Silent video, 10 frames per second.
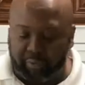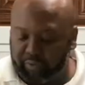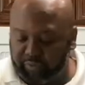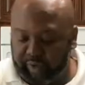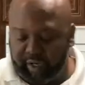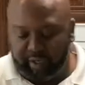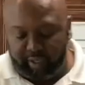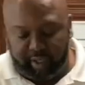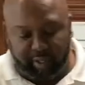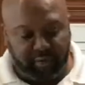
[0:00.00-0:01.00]
Ready to
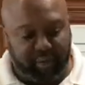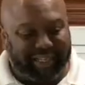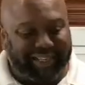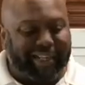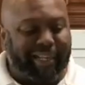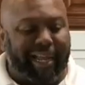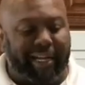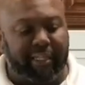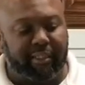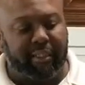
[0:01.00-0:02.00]
go. Now
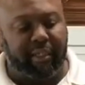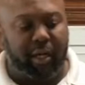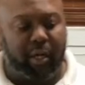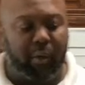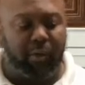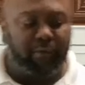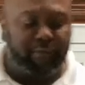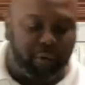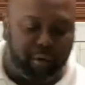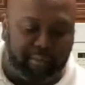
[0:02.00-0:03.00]
these will go
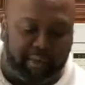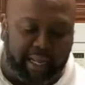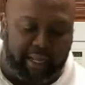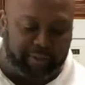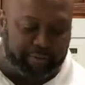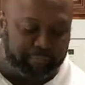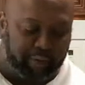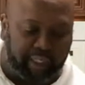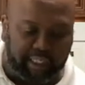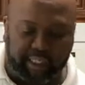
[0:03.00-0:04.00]
for about a
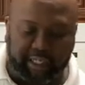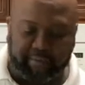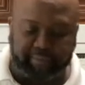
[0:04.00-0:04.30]
good